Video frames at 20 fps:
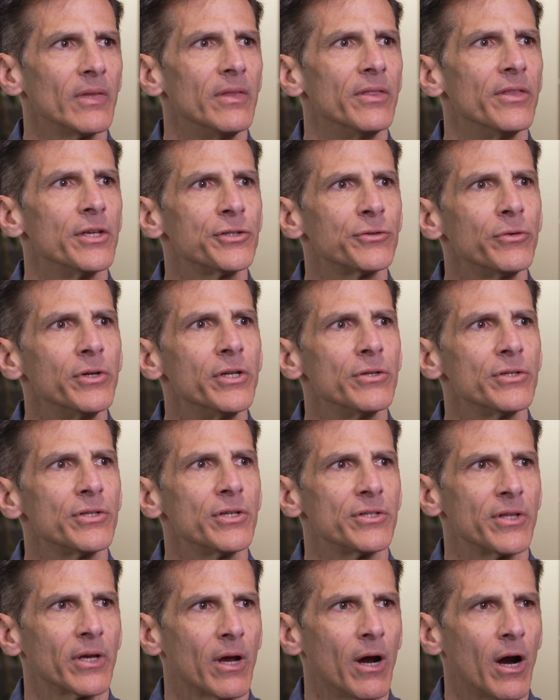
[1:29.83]
This
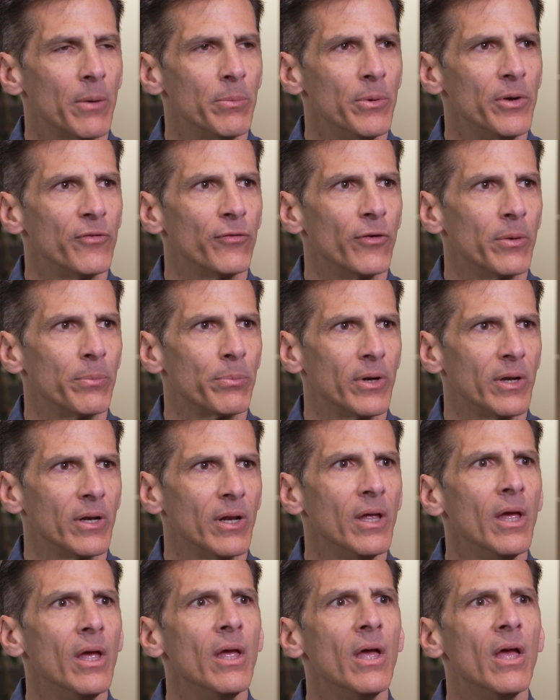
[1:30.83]
reduces the carbon
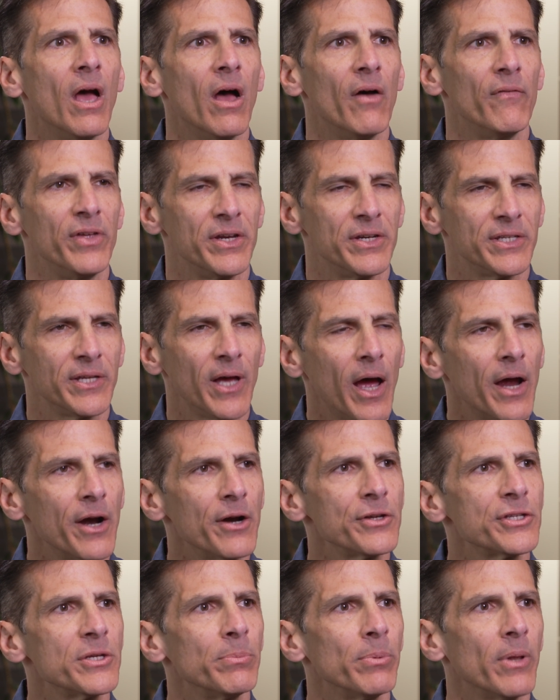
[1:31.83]
footprint of the
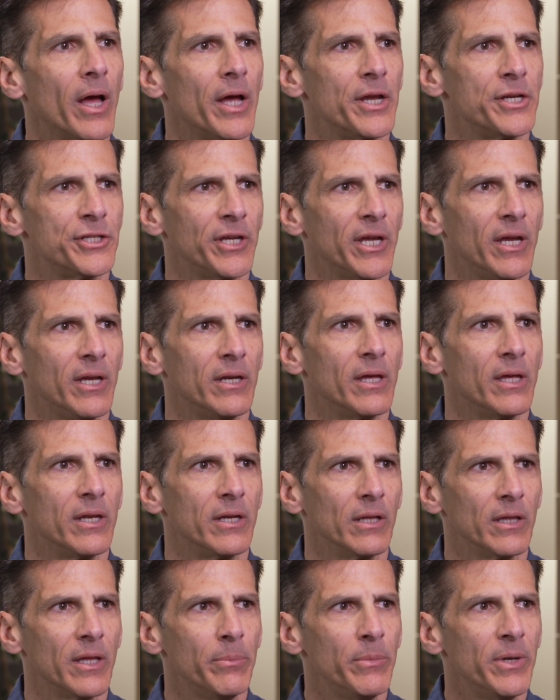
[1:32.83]
entire supply chain
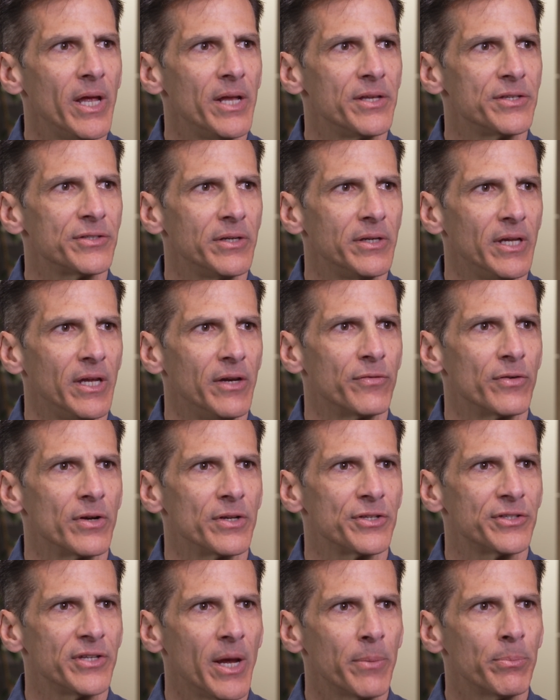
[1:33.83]
and eliminates the need for
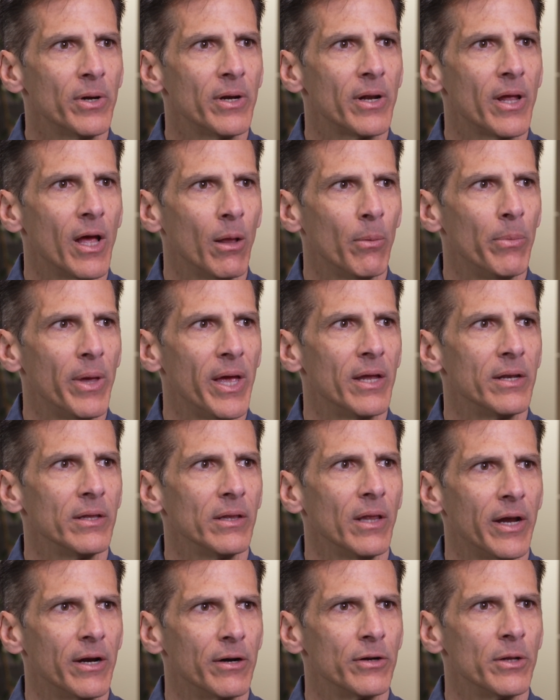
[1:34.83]
a separate
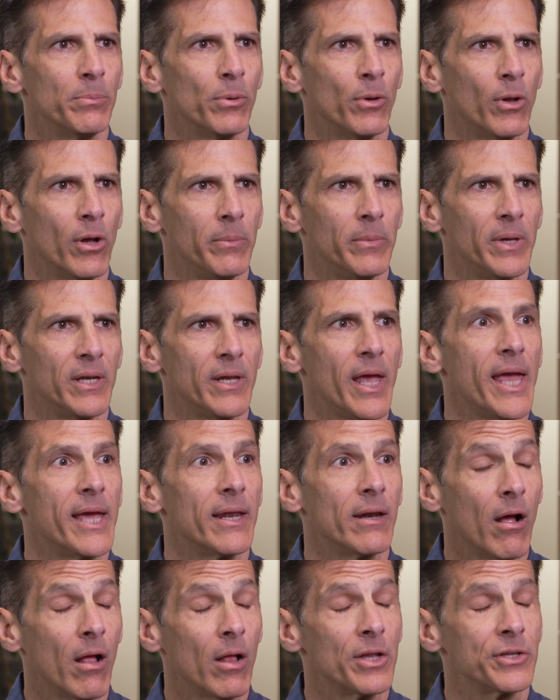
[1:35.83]
L-band layer deployment
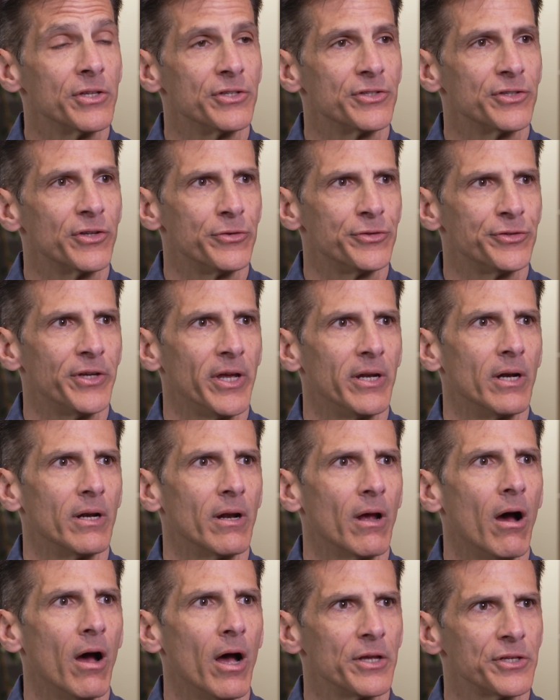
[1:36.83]
and all its
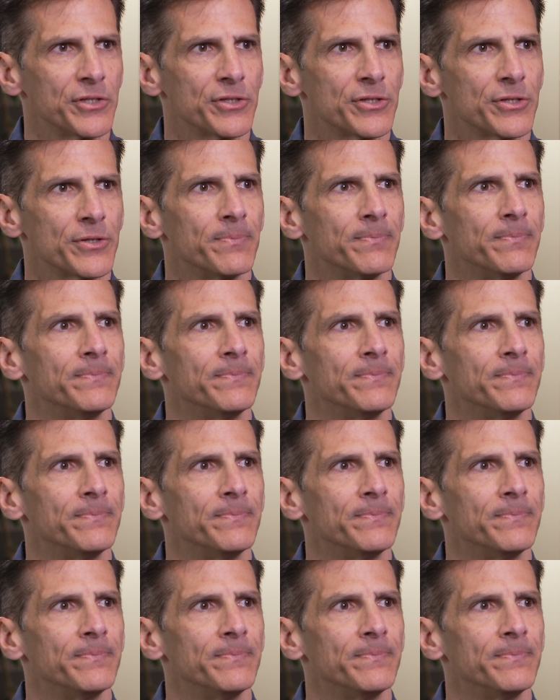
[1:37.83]
associated costs.